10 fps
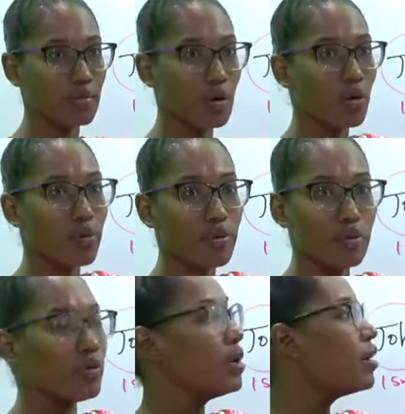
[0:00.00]

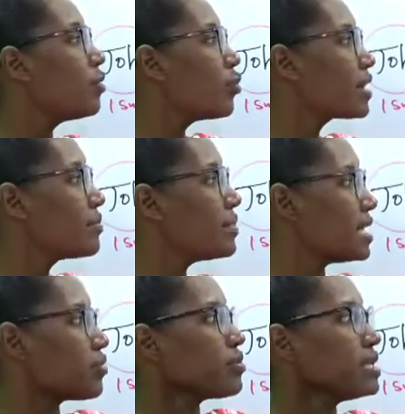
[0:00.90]
although with
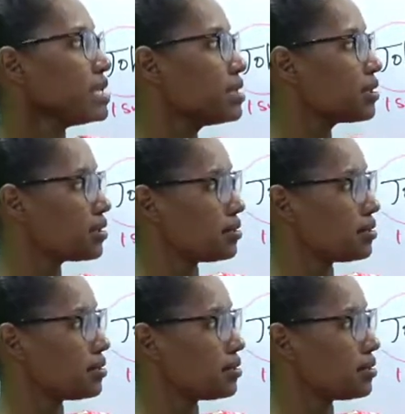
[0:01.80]
Mary,